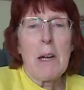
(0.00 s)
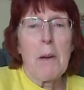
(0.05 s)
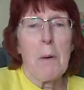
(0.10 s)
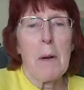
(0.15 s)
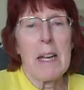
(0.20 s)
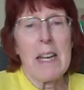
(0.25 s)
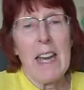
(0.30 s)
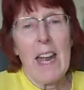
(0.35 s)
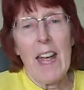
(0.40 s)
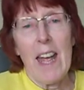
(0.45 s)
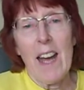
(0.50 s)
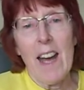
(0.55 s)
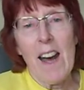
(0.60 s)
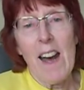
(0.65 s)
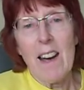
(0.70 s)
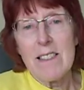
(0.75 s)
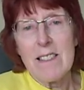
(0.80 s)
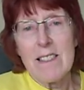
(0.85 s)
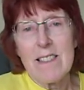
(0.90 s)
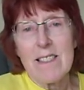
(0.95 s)
Queen
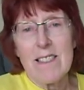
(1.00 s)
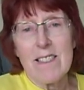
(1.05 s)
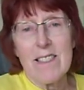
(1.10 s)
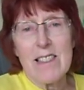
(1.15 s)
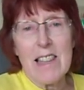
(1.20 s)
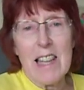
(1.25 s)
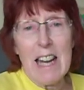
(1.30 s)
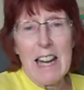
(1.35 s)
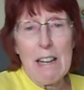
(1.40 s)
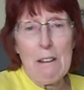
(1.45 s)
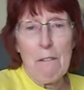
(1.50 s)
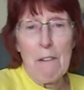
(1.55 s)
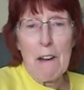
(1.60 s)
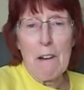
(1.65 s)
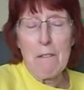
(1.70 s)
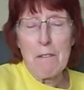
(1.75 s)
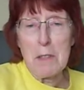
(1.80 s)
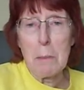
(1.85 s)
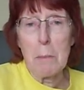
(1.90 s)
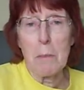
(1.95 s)
here, Life
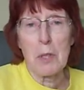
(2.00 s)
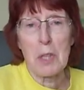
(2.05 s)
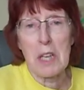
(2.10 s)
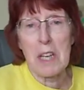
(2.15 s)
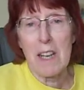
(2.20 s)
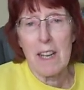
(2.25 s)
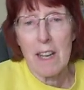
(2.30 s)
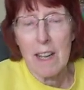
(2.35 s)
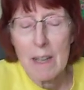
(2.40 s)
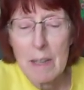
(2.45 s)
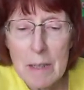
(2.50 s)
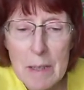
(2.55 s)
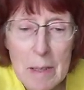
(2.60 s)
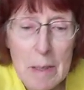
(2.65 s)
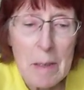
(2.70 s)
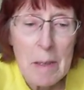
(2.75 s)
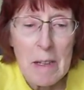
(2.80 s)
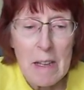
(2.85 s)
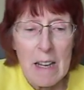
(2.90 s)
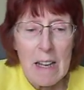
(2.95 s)
After Money.
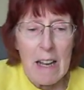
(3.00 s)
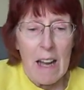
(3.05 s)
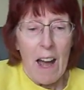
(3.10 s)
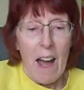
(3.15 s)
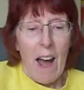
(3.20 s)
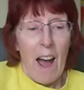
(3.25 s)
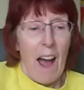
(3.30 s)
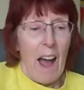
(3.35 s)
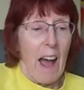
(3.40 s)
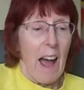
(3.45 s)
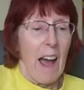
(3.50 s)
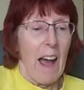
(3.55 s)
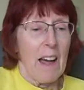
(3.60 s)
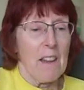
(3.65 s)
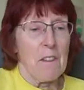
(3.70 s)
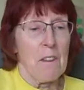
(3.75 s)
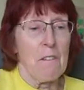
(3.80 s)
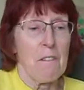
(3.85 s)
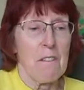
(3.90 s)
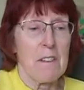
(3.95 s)

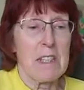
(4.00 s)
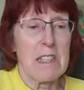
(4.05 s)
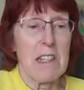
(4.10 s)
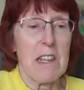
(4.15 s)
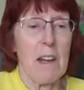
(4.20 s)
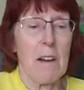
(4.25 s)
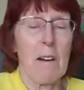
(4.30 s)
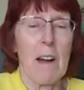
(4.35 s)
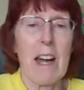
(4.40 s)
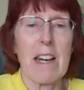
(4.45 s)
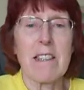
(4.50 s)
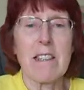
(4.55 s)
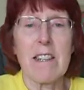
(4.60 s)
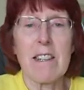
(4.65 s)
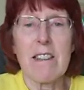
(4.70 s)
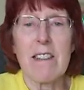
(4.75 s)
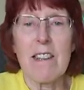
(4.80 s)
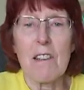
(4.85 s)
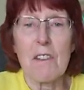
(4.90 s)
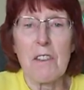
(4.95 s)
The video I
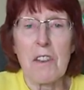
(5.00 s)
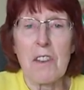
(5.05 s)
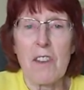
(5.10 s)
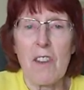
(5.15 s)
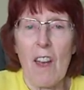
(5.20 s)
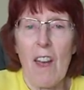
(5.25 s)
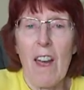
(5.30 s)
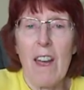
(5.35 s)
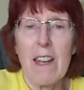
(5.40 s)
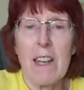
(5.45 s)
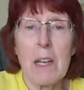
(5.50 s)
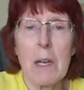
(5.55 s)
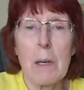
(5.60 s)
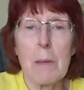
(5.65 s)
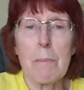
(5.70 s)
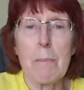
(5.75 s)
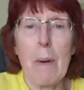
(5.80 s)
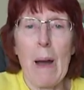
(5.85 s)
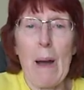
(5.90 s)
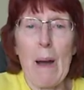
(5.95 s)
did the other day
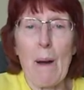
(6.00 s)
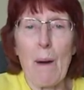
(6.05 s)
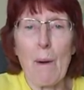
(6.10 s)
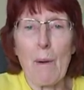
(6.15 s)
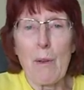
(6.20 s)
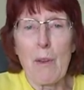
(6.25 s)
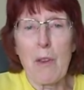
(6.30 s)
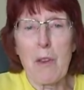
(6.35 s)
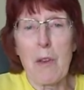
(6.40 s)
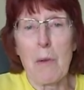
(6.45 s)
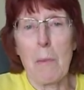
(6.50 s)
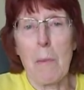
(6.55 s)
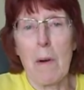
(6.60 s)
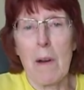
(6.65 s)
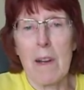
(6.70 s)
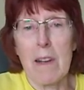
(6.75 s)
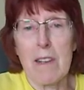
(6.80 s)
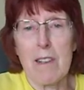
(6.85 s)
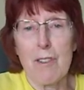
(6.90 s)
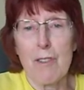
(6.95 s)
about
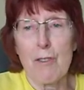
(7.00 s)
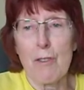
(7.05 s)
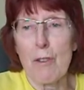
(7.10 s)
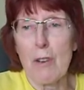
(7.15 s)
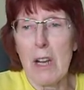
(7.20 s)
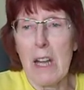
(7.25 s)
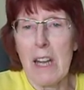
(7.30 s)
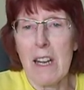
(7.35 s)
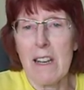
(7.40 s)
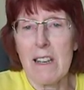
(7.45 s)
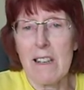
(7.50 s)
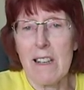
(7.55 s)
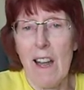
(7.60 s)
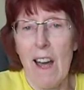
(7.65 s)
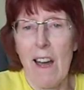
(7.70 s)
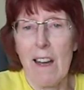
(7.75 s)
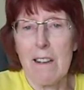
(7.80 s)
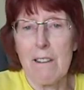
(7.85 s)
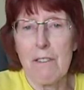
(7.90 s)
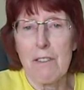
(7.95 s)
my trucking
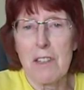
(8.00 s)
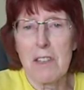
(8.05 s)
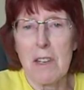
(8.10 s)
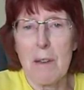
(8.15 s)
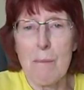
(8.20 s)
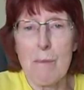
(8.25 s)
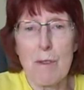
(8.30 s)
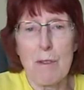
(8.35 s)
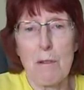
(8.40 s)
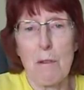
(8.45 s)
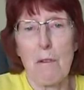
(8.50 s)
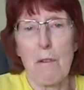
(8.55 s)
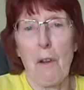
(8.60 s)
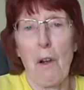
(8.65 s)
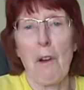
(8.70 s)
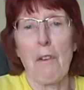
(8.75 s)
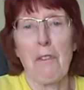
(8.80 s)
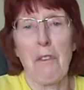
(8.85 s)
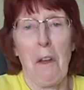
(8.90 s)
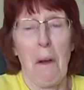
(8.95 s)
life seems to have
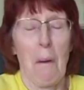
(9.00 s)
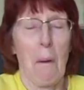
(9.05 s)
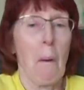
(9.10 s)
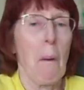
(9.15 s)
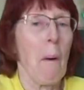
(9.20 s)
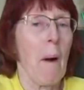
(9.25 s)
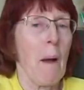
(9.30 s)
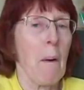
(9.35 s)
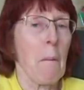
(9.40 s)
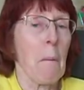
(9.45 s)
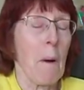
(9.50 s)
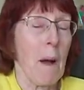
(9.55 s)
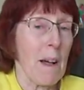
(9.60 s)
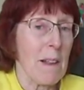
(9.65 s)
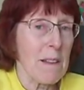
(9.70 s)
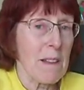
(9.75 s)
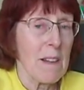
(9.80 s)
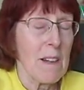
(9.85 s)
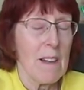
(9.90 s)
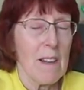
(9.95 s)
gone down quite
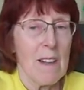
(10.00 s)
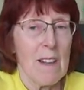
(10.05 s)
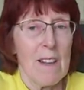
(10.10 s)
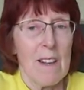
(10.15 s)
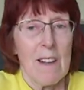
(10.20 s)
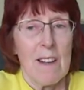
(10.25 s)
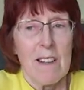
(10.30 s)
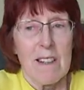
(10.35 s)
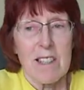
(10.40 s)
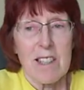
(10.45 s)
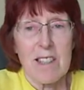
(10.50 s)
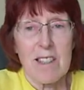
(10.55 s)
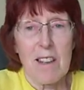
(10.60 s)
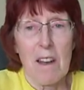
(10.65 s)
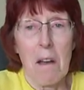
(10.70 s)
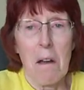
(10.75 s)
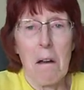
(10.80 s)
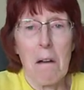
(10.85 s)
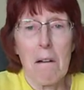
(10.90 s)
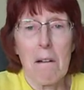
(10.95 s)
well, so
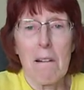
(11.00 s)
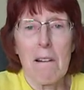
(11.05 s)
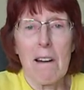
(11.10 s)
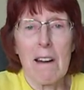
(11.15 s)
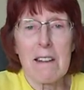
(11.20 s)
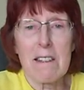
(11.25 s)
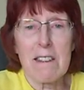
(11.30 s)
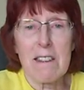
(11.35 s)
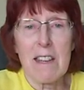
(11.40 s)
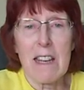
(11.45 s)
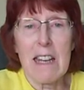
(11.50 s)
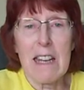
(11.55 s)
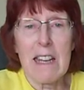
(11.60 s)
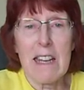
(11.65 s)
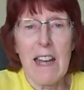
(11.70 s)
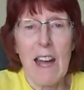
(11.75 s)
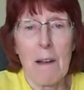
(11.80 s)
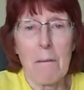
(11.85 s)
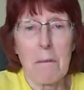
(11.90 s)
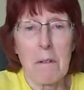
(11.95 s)
I think
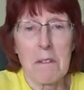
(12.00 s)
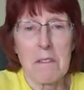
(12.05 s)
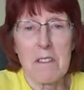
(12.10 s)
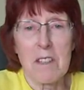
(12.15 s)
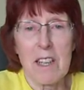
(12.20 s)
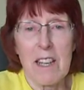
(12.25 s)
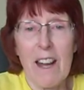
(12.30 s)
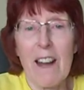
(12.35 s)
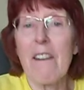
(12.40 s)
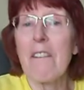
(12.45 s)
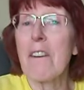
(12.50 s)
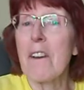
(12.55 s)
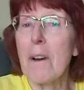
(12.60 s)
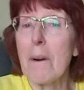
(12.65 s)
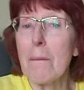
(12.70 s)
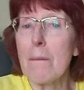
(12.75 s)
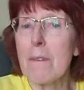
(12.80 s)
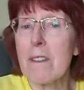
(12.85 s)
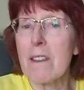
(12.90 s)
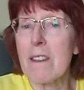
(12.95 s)
I'm going to carry
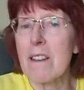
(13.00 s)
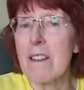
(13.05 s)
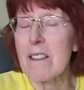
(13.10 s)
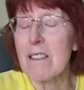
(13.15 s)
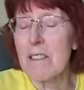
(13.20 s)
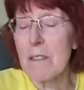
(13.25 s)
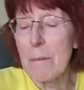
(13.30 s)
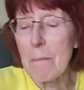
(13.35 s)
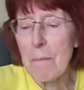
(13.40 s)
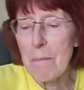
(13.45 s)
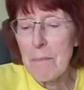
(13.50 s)
on with it,